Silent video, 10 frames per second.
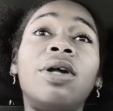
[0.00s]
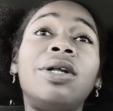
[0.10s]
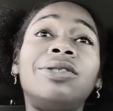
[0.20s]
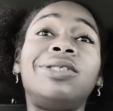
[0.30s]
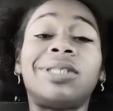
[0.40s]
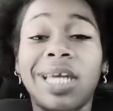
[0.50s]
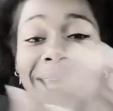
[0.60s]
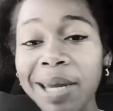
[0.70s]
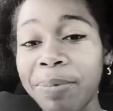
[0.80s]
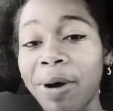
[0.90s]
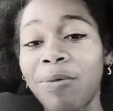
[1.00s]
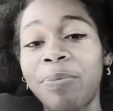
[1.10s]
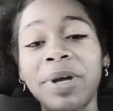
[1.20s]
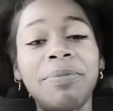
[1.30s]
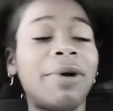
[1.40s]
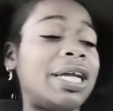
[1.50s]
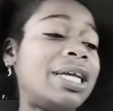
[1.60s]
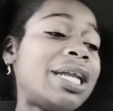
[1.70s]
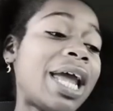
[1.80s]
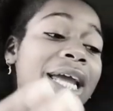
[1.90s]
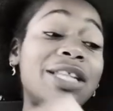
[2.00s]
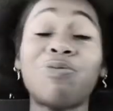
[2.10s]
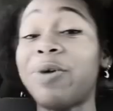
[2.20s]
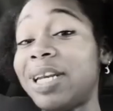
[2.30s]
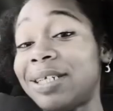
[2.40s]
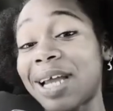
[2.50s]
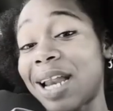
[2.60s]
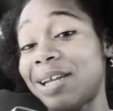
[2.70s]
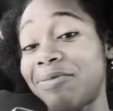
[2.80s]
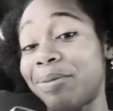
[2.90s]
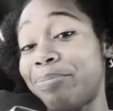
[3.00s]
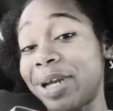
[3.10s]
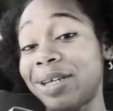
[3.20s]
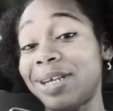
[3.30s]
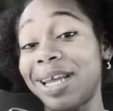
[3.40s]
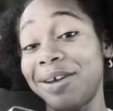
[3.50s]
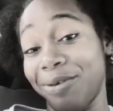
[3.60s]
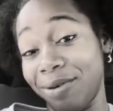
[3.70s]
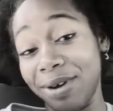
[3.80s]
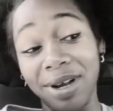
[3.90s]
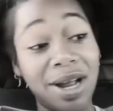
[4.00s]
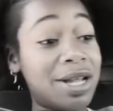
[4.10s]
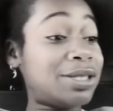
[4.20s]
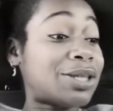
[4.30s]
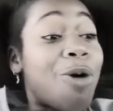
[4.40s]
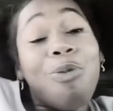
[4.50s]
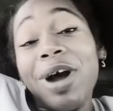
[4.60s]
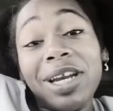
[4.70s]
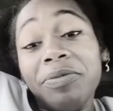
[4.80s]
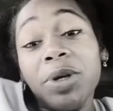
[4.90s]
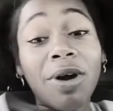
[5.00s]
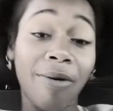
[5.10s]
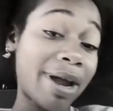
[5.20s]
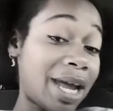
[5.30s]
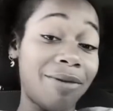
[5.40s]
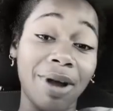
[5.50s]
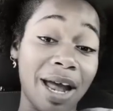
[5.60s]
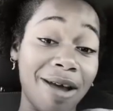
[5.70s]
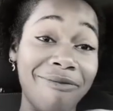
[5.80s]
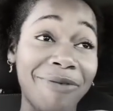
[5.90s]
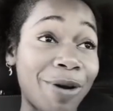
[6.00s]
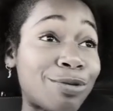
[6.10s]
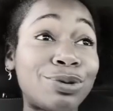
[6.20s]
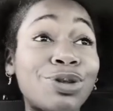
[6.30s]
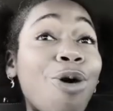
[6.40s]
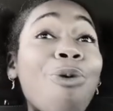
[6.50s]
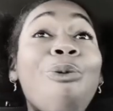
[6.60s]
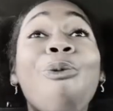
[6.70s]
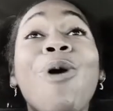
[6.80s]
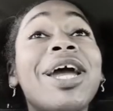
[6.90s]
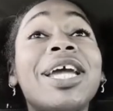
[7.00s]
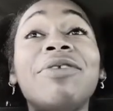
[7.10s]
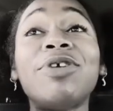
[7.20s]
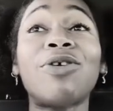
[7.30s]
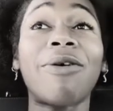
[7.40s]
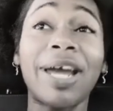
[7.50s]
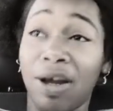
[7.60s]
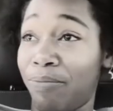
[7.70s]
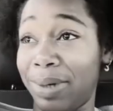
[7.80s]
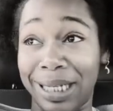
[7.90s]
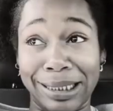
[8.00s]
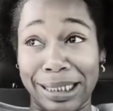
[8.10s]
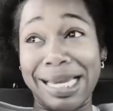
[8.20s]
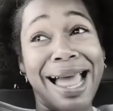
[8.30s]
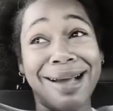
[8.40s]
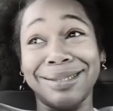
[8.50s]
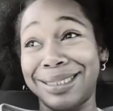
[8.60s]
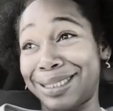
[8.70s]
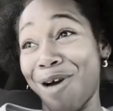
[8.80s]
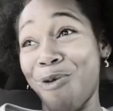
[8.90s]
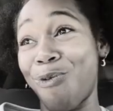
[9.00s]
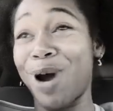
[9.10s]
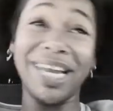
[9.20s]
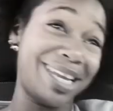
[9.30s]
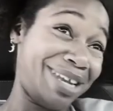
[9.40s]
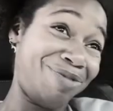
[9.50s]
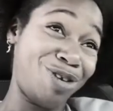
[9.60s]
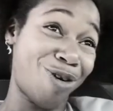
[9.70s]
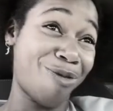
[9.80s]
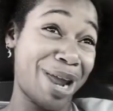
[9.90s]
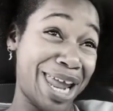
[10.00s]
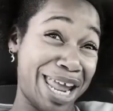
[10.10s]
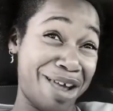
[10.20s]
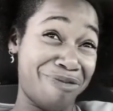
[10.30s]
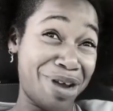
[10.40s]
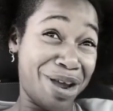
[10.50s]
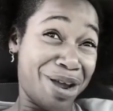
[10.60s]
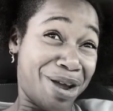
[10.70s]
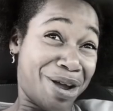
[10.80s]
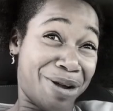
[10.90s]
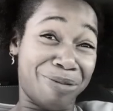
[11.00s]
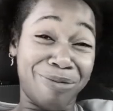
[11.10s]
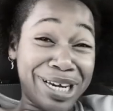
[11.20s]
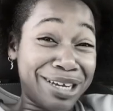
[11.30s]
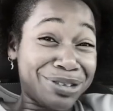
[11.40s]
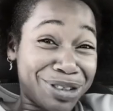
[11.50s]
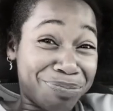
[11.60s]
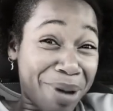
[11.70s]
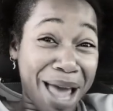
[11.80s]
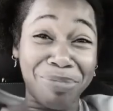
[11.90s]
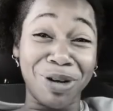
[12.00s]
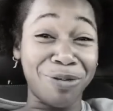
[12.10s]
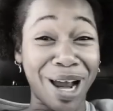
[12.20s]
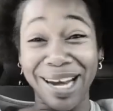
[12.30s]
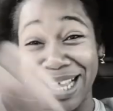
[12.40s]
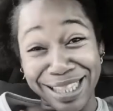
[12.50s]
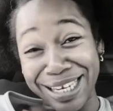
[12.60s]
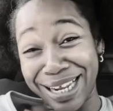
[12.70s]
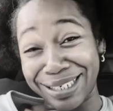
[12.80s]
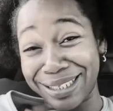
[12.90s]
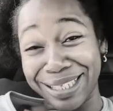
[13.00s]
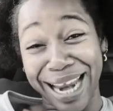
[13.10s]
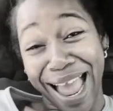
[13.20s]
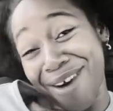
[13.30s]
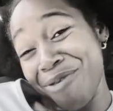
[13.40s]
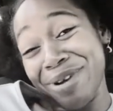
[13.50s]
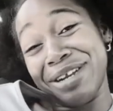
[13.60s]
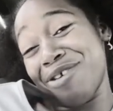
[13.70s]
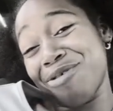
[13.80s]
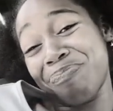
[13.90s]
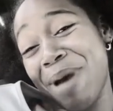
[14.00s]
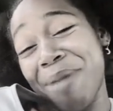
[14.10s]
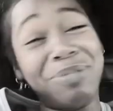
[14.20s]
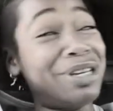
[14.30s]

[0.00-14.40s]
just keep up with people, it's really not even a big deal. So what if you don't have an iPhone? So what if you don't have Balenciaga? So what if you don't have, what else is popular right now? See, that's another thing. I don't really know what's popular